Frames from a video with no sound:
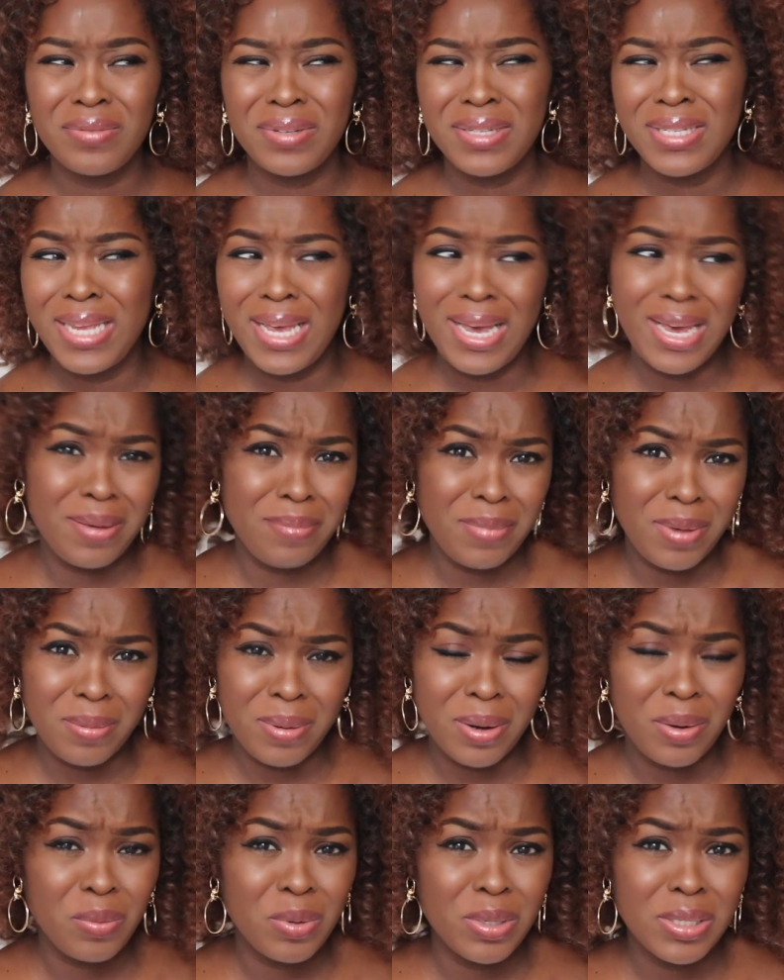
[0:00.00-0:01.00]
Is it mm?
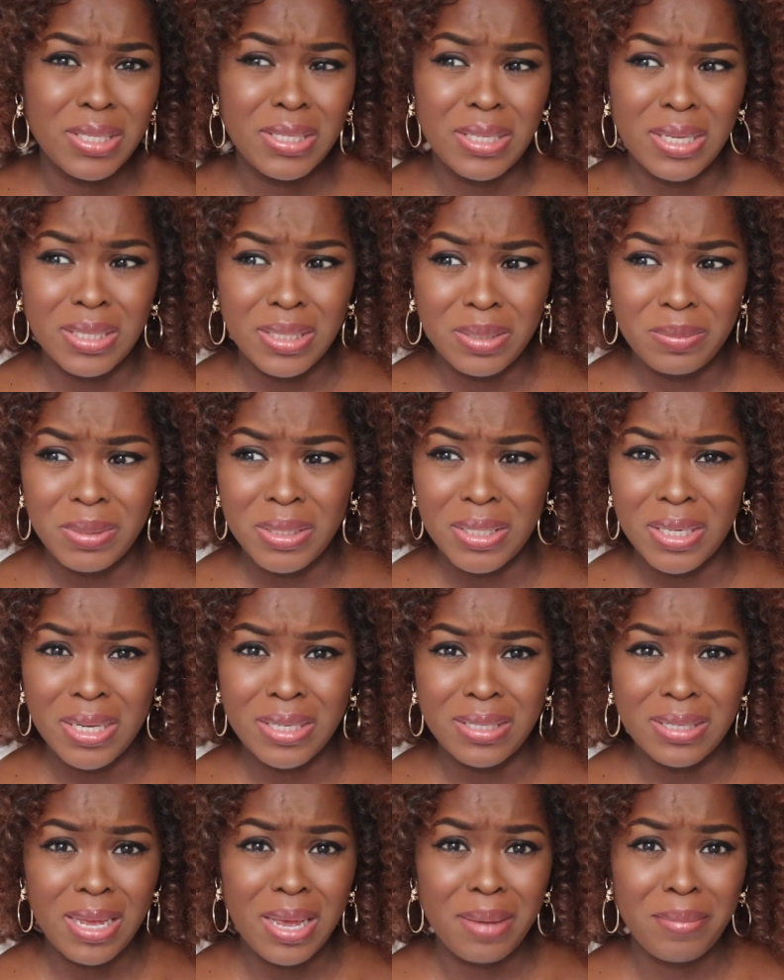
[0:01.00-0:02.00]
I don't want to say
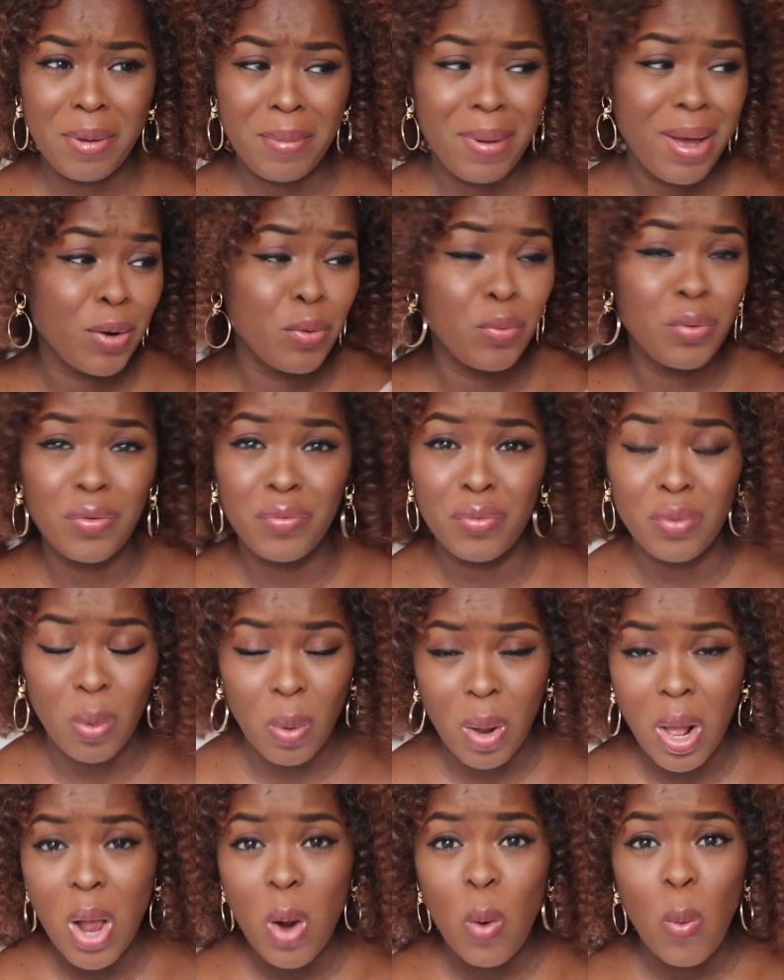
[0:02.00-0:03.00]
centimeters. Mm. I don't even know
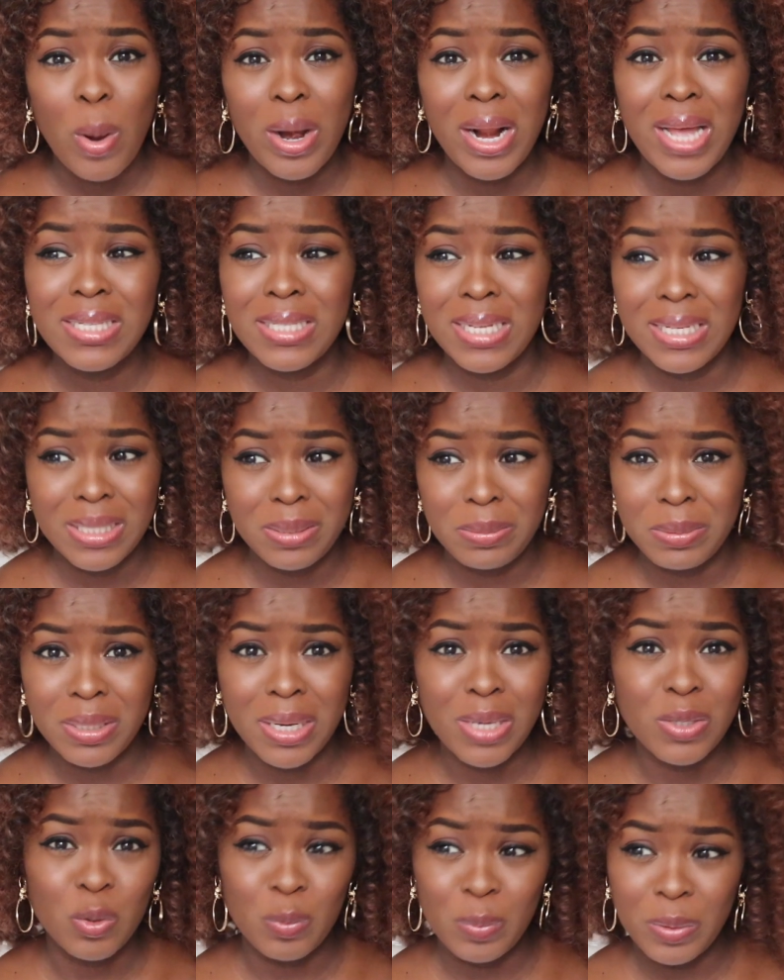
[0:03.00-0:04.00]
whether it's
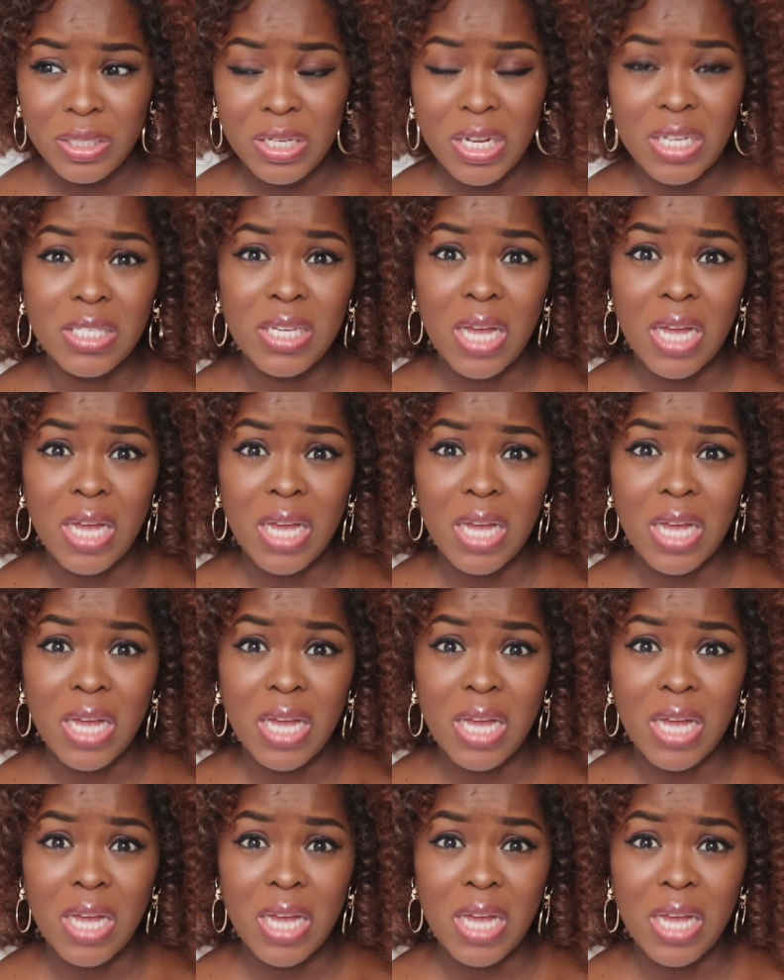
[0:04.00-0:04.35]
centimeters or meters.